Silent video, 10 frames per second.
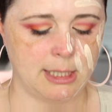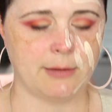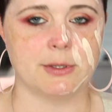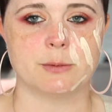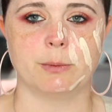
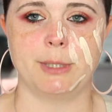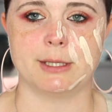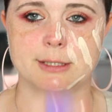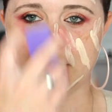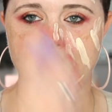yeah, this will be
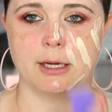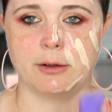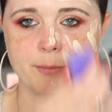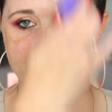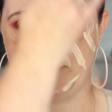the side
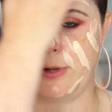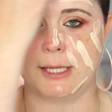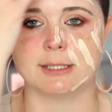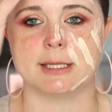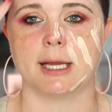of my
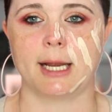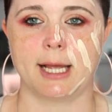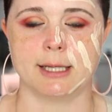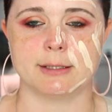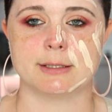face that
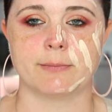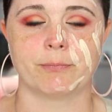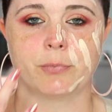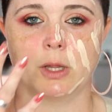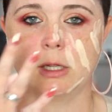has
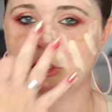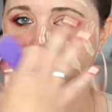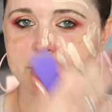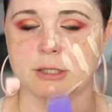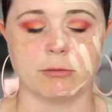
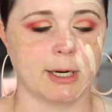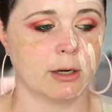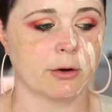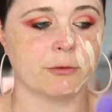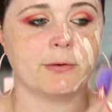just the
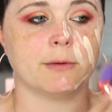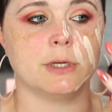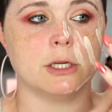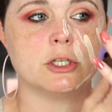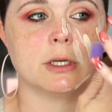regular
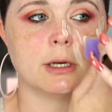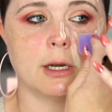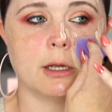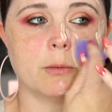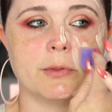foundation
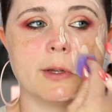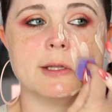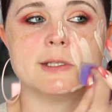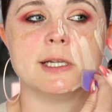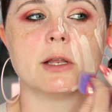along with the
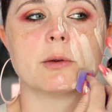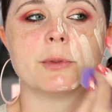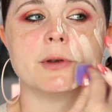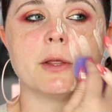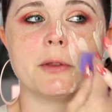concealer
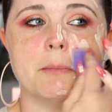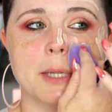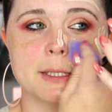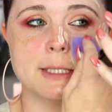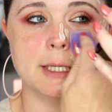with nothing
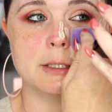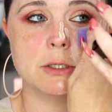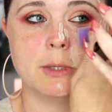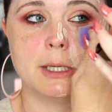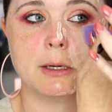mixed
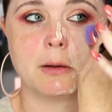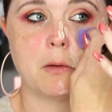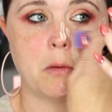into it.